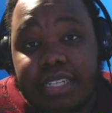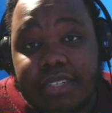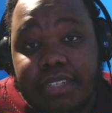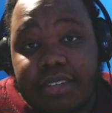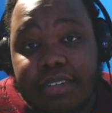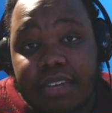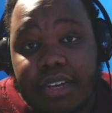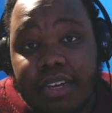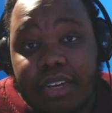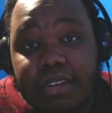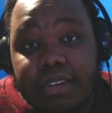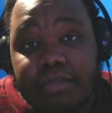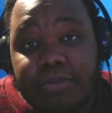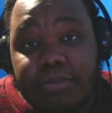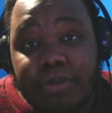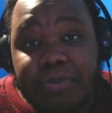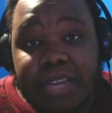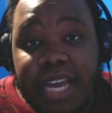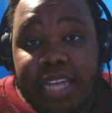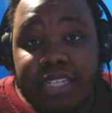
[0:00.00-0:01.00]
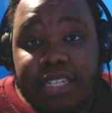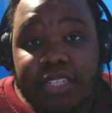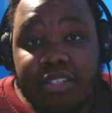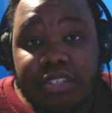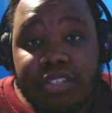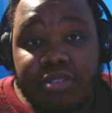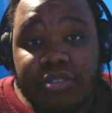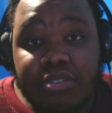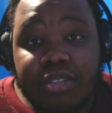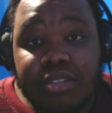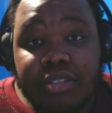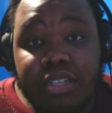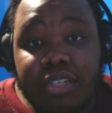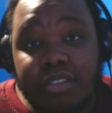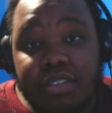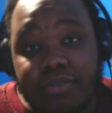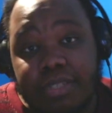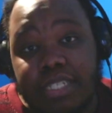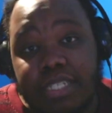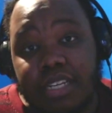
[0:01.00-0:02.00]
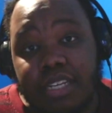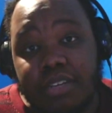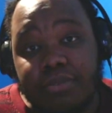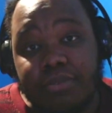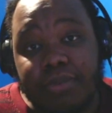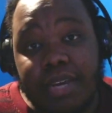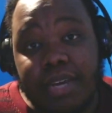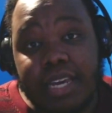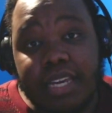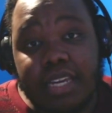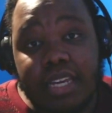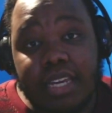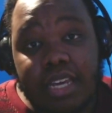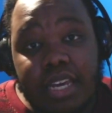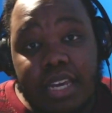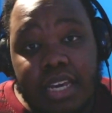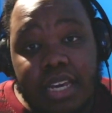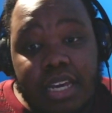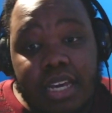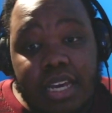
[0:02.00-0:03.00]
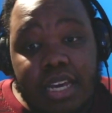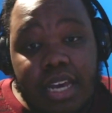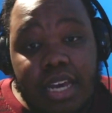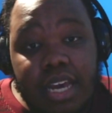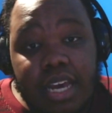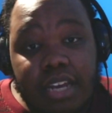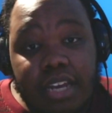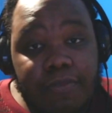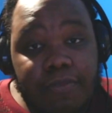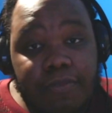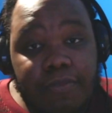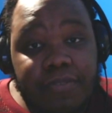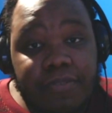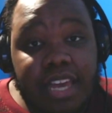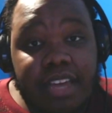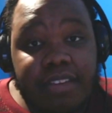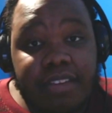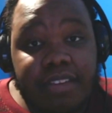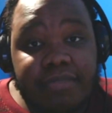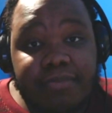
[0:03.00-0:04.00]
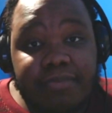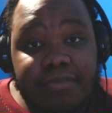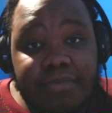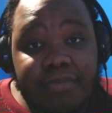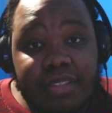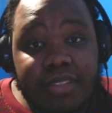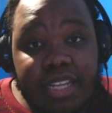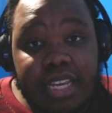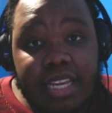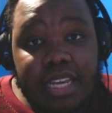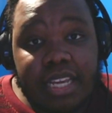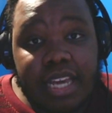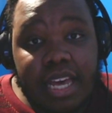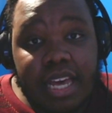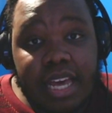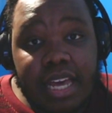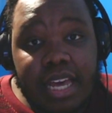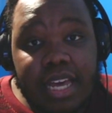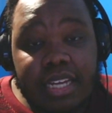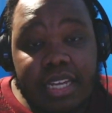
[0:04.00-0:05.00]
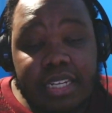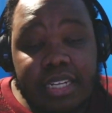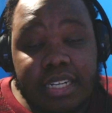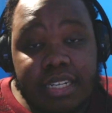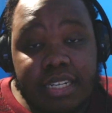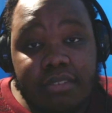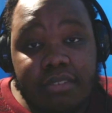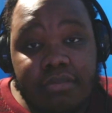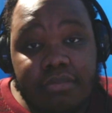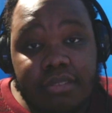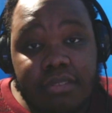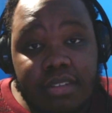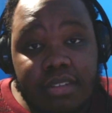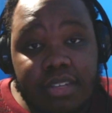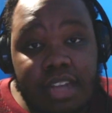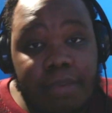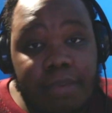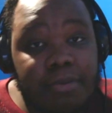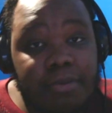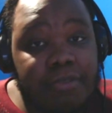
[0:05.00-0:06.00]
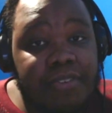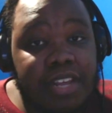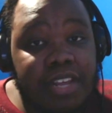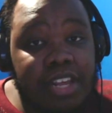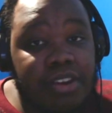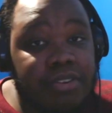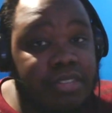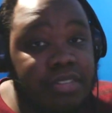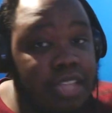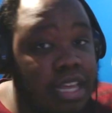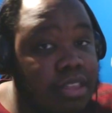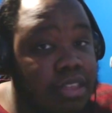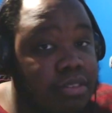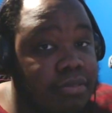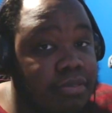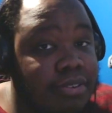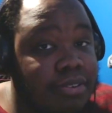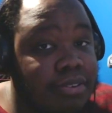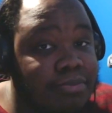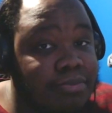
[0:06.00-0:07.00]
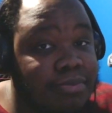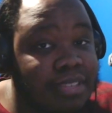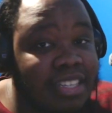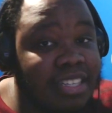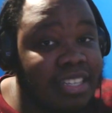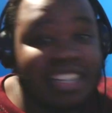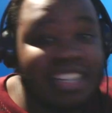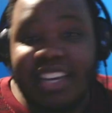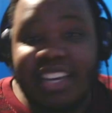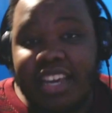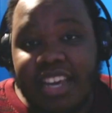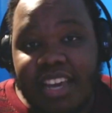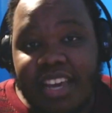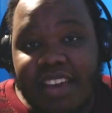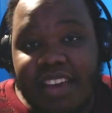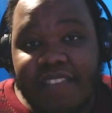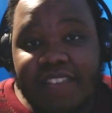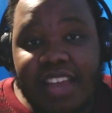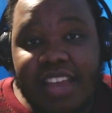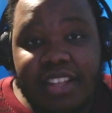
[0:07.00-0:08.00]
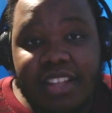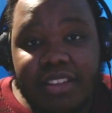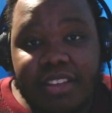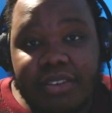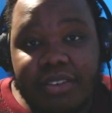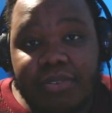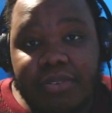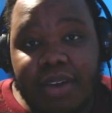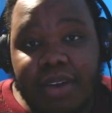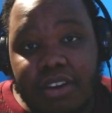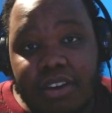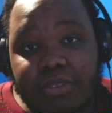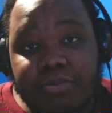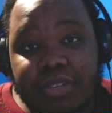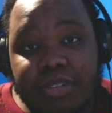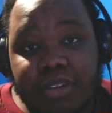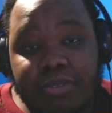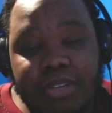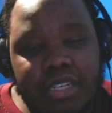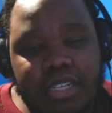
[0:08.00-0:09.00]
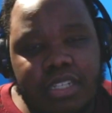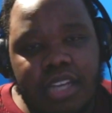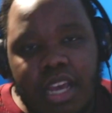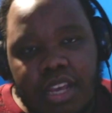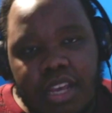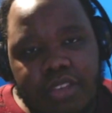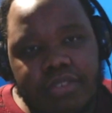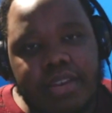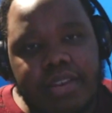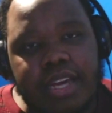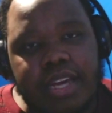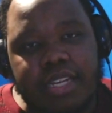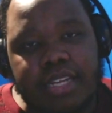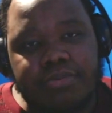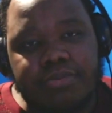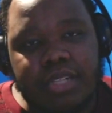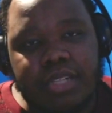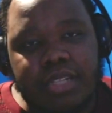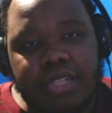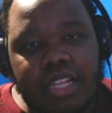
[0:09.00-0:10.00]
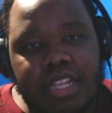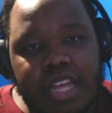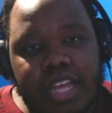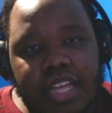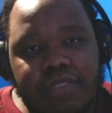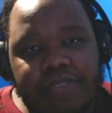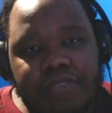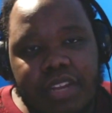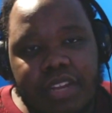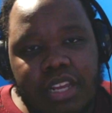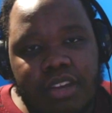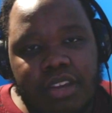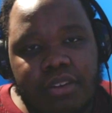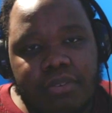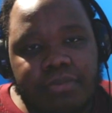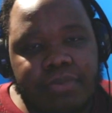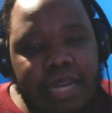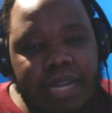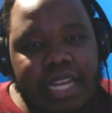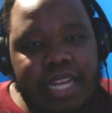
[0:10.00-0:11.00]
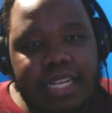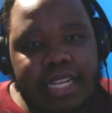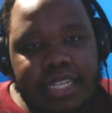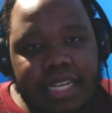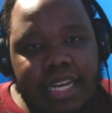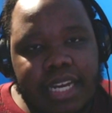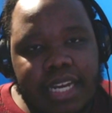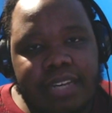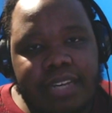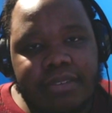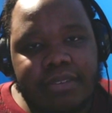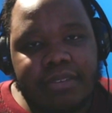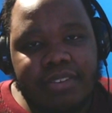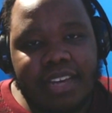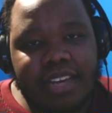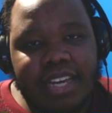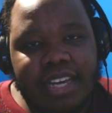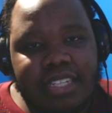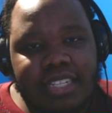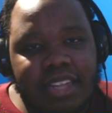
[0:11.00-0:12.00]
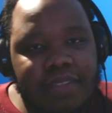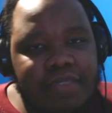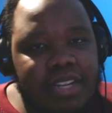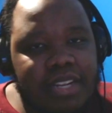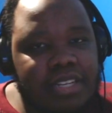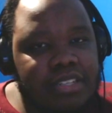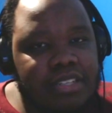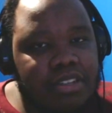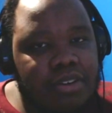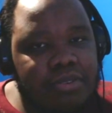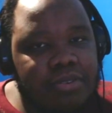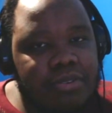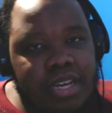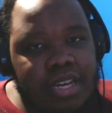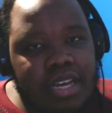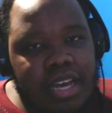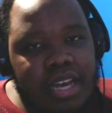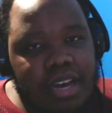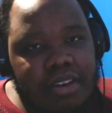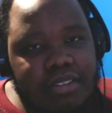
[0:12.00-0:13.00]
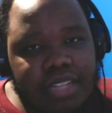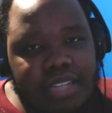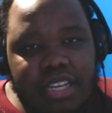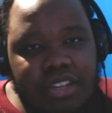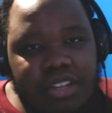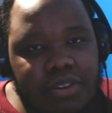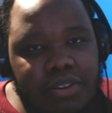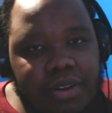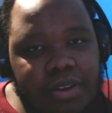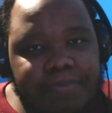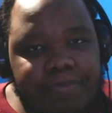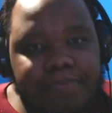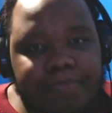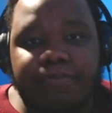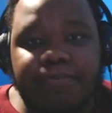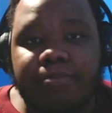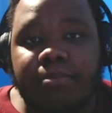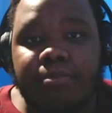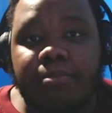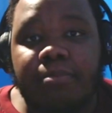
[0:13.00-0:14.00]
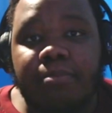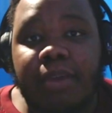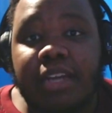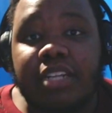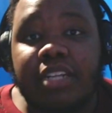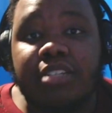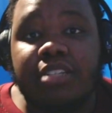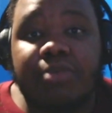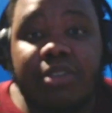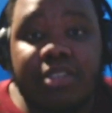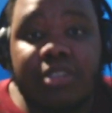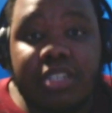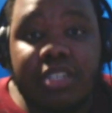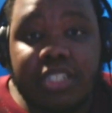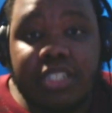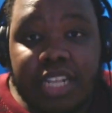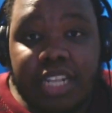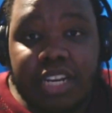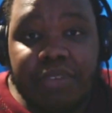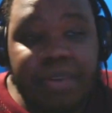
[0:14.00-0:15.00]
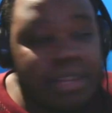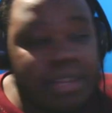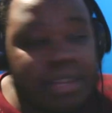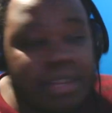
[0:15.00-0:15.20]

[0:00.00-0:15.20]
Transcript: um, hope you guys enjoy the rest of your week, and hopefully the uh, demo videos get through. If they do, I hope so, because you guys really liked the video, and uh, you guys loved it, so I was like, you know what, might as well continue it,